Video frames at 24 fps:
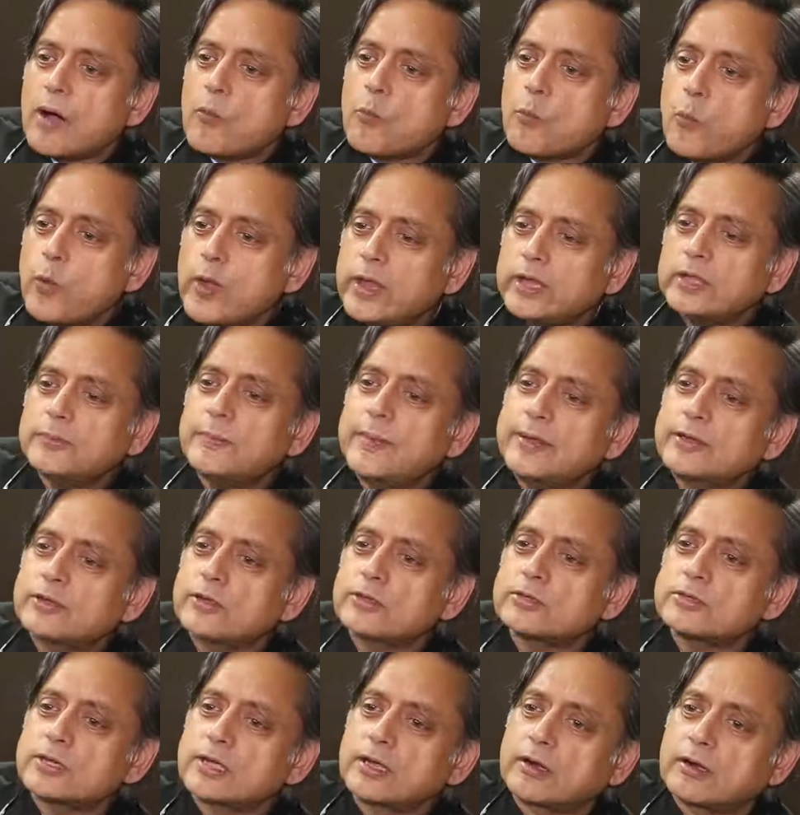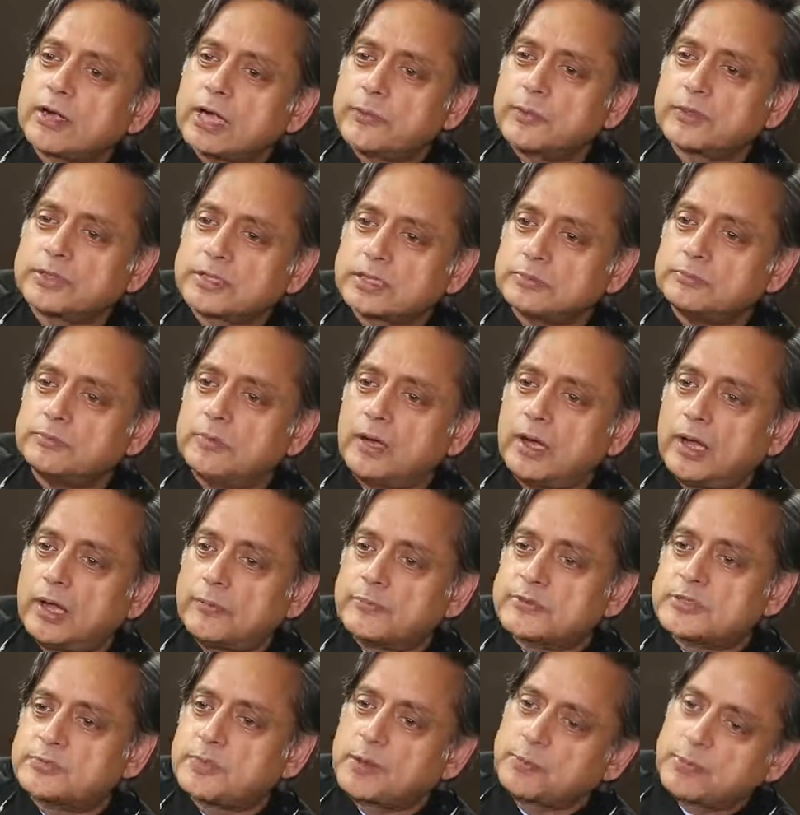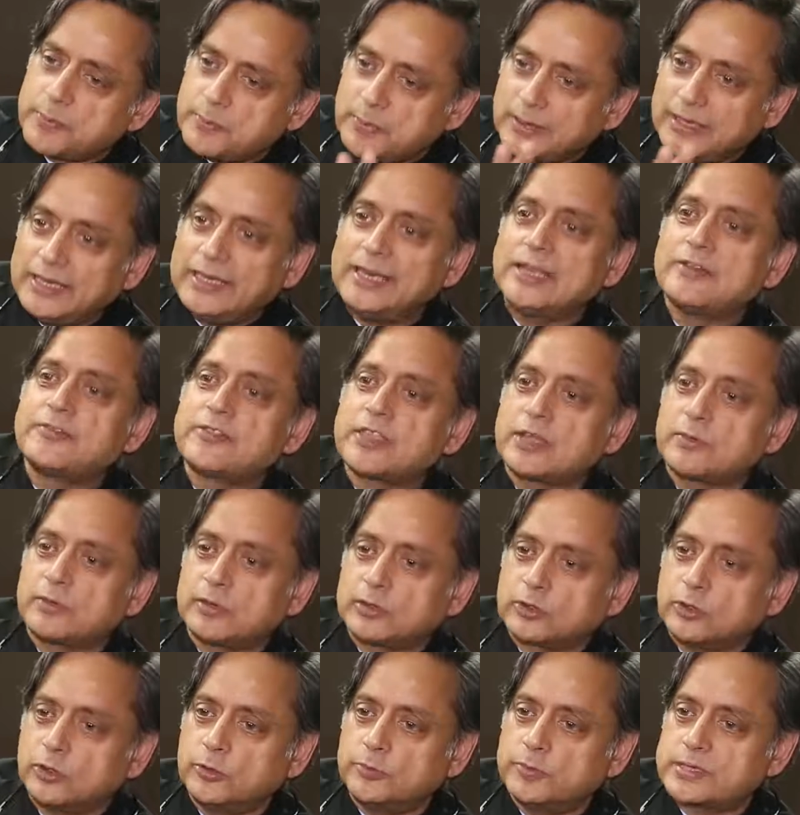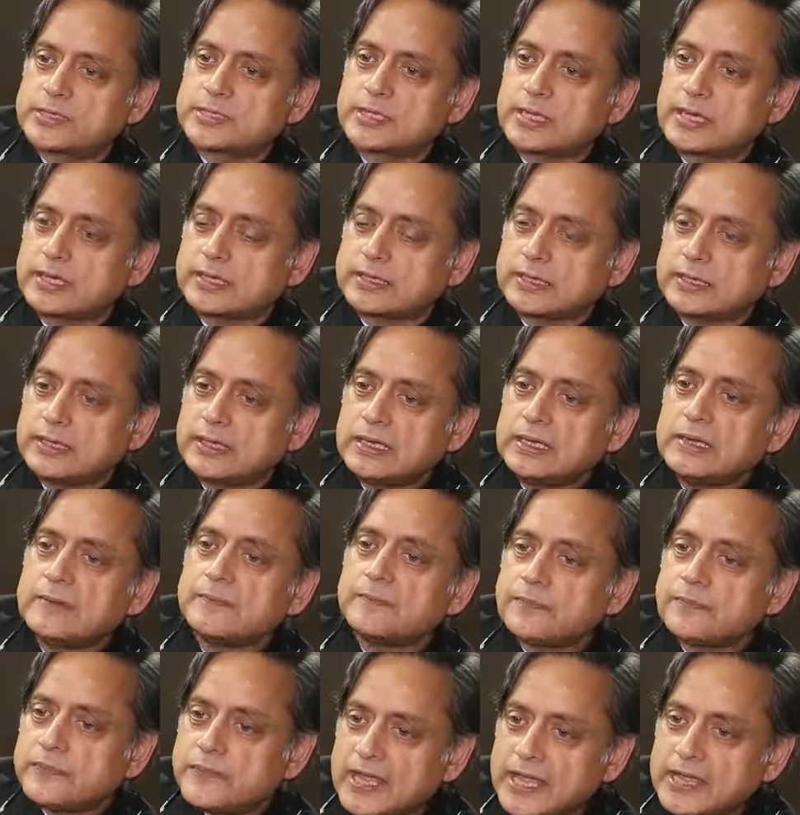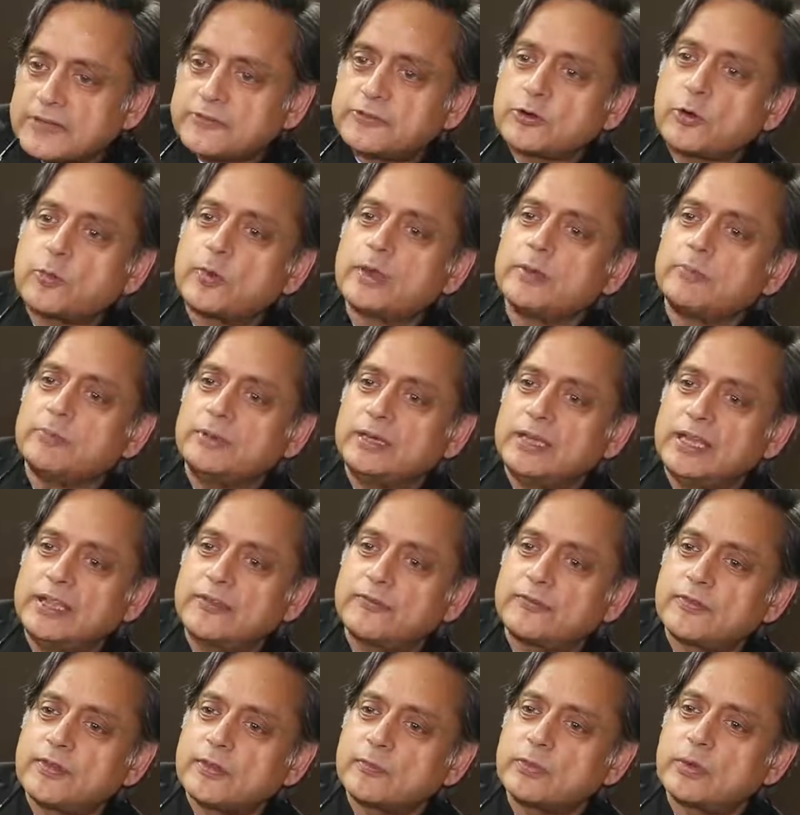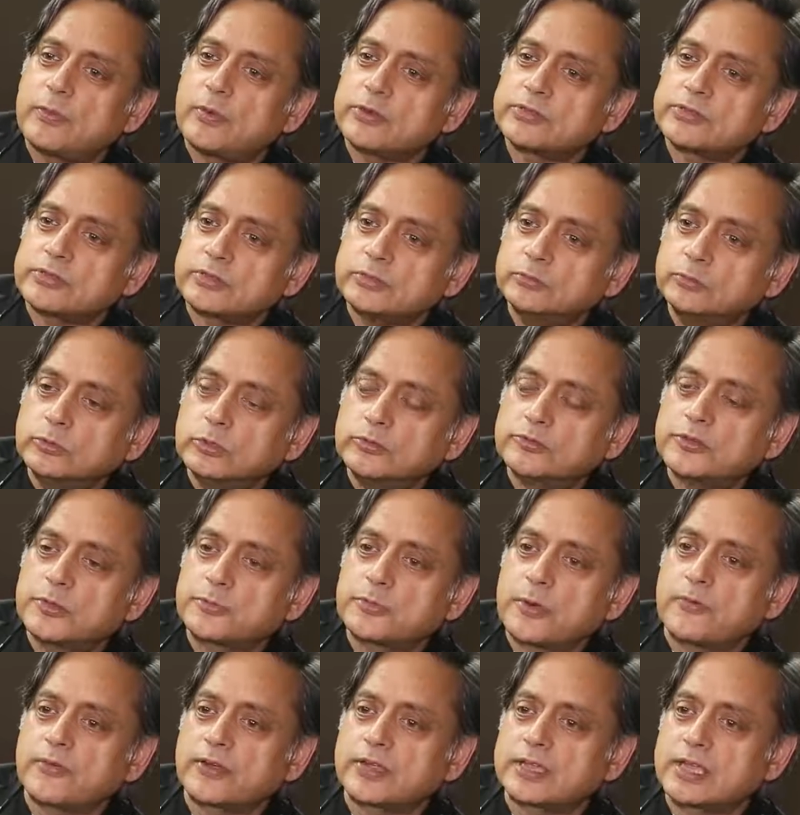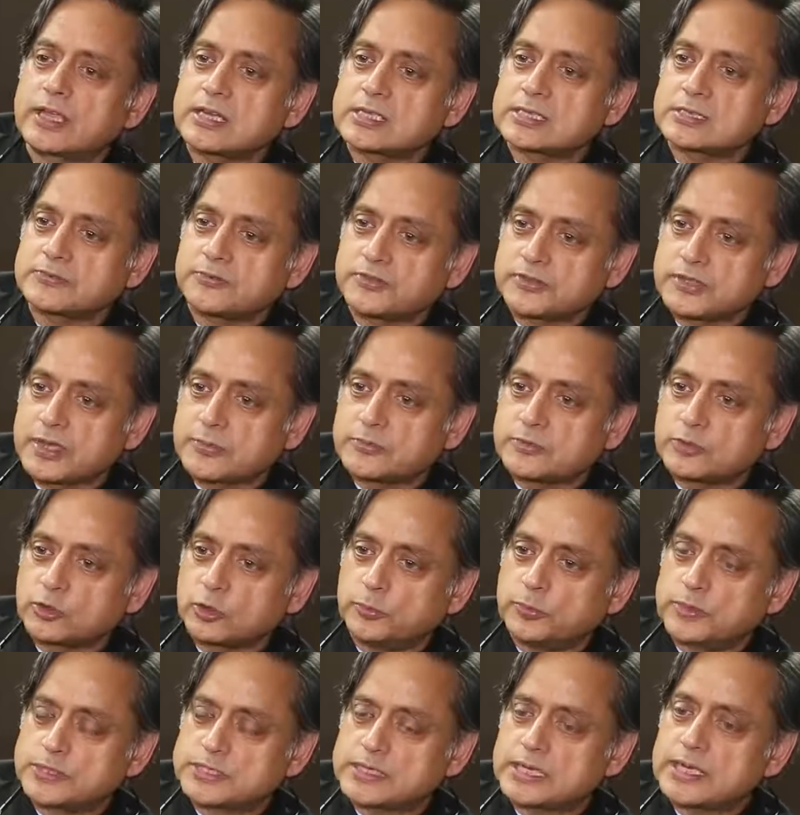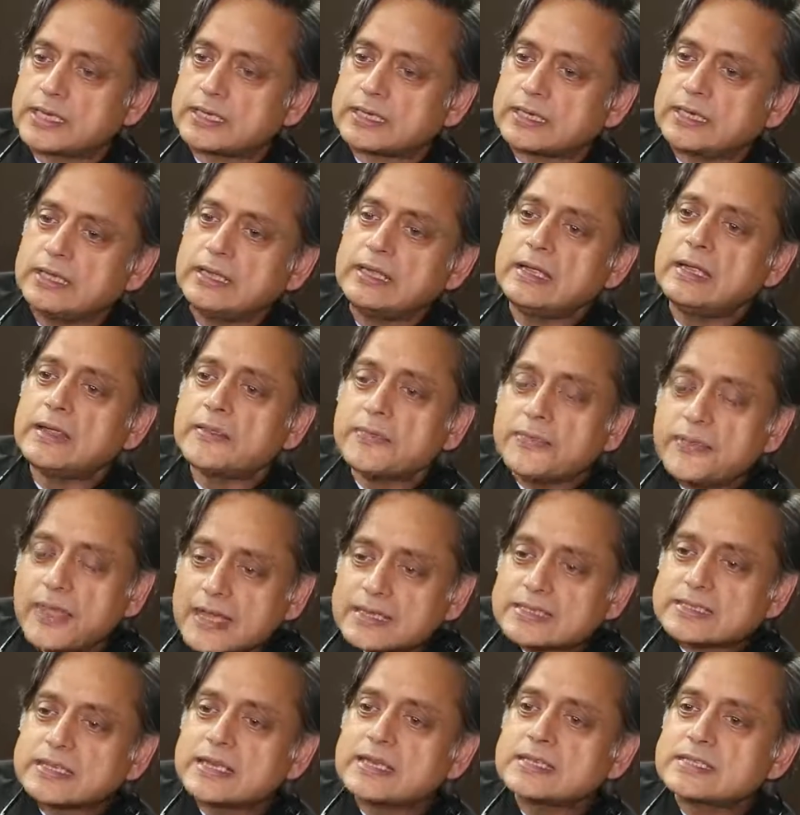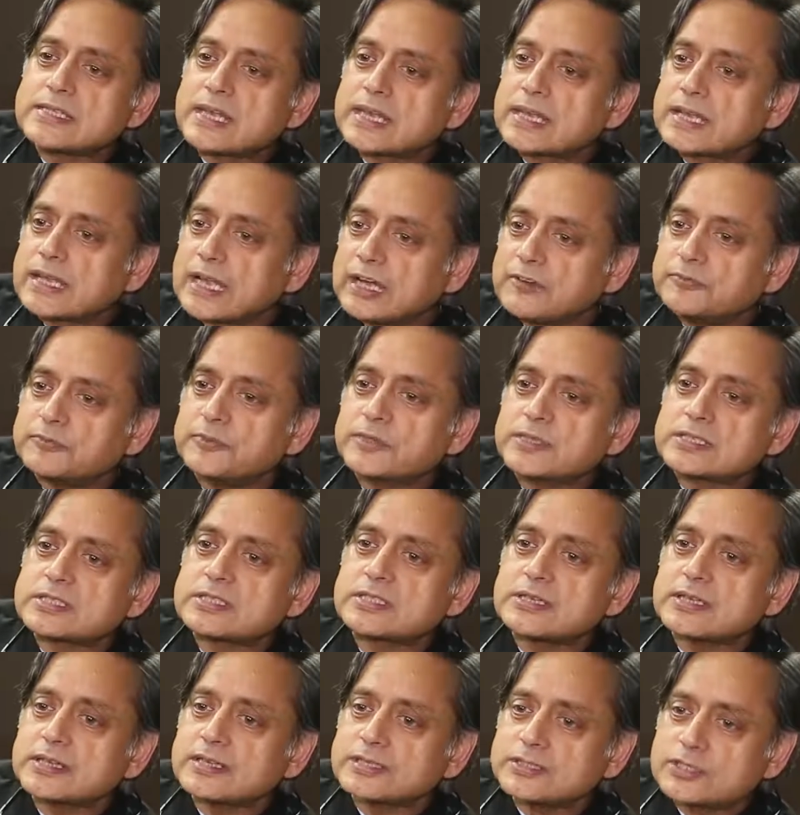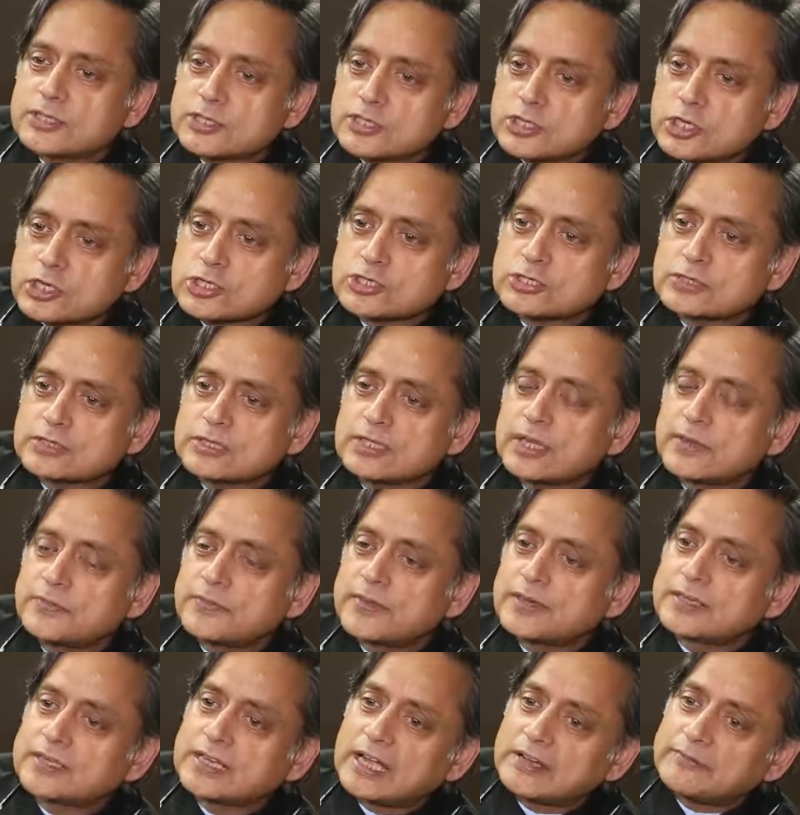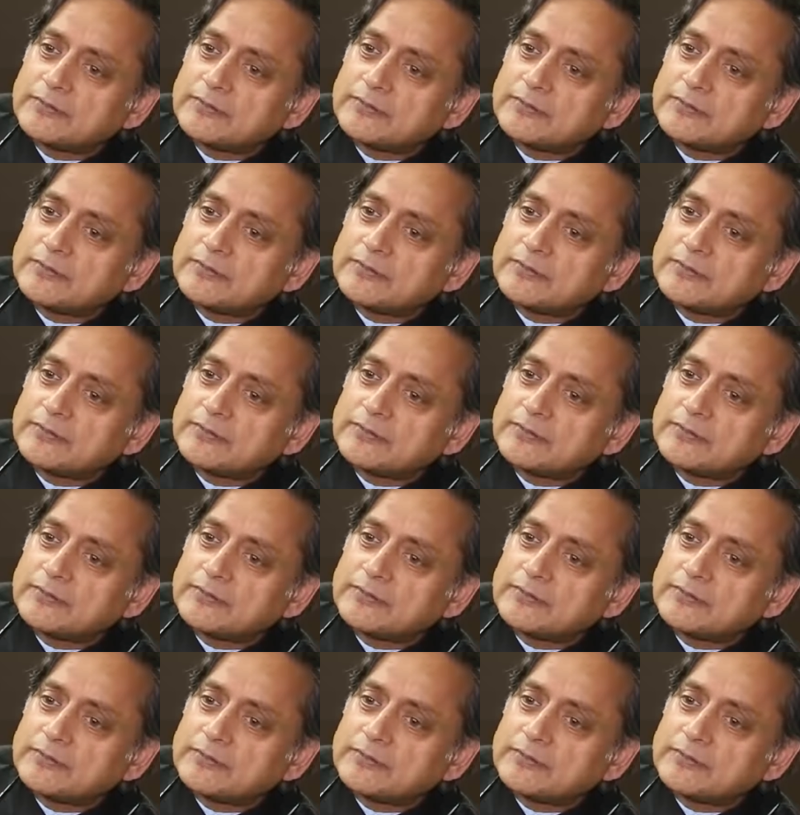we may not agree with the mobs, but we believe they will go berserk, therefore we believe we want to remove the provocation for them to go berserk, that is a government decision that